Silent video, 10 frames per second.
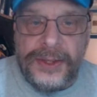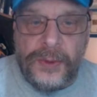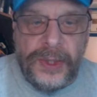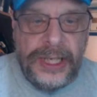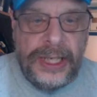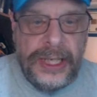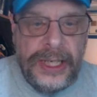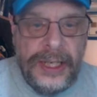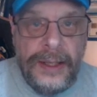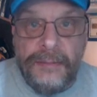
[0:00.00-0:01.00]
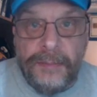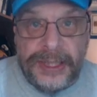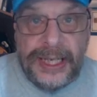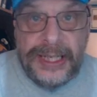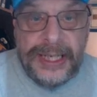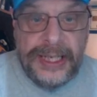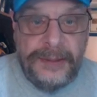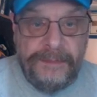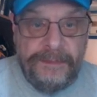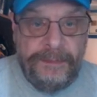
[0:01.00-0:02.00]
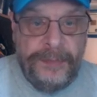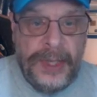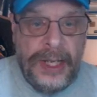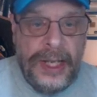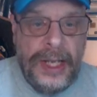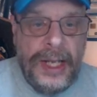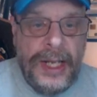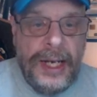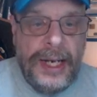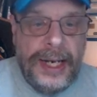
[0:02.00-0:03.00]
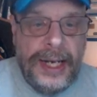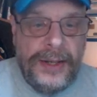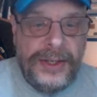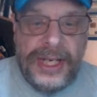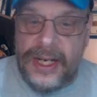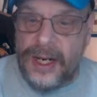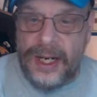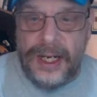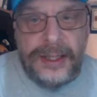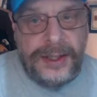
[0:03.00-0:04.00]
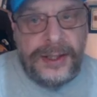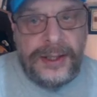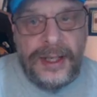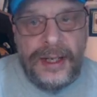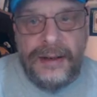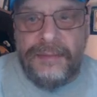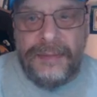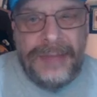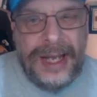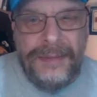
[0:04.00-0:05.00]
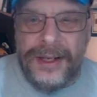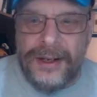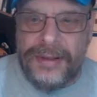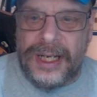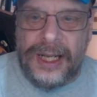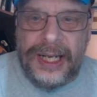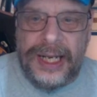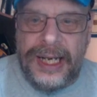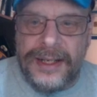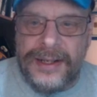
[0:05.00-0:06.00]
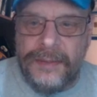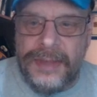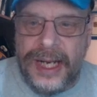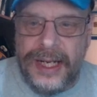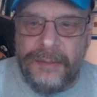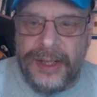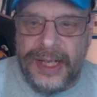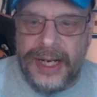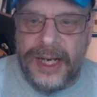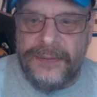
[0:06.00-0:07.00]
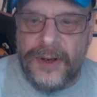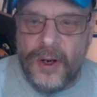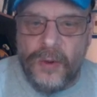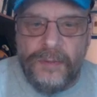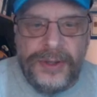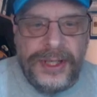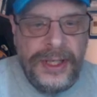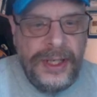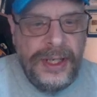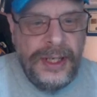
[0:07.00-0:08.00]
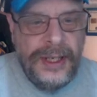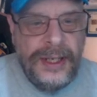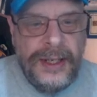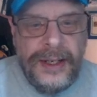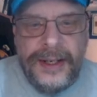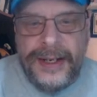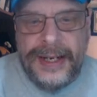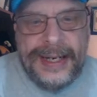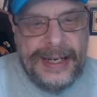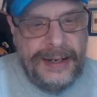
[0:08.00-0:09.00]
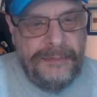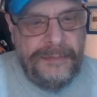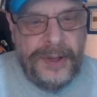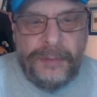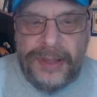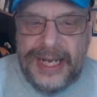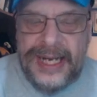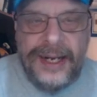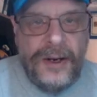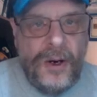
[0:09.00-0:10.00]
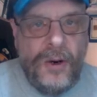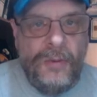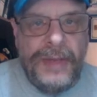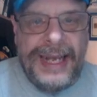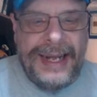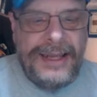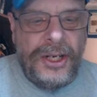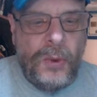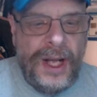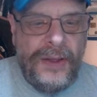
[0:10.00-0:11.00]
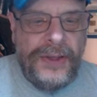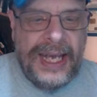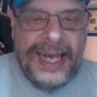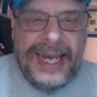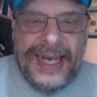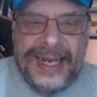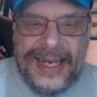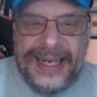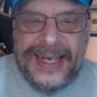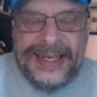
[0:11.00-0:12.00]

week. But they did. The Seahawks, maybe they're clinging to some kind of playoff hopes. They're playing at home. They got the 12th guy.